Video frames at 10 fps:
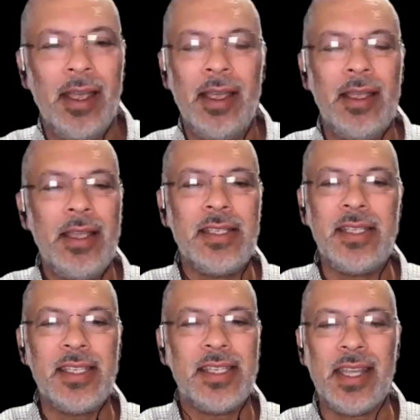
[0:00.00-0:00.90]
Is
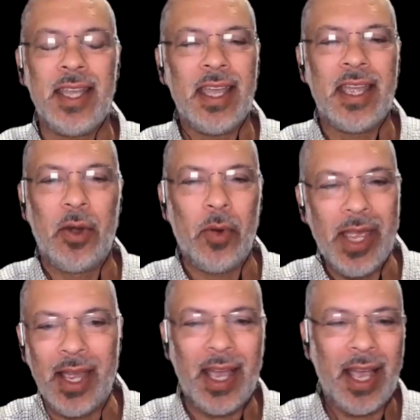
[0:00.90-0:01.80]
this a
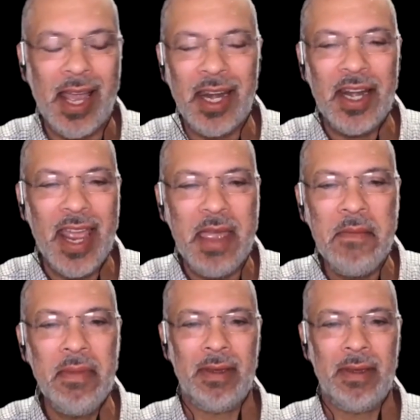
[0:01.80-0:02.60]
Greek kind of name?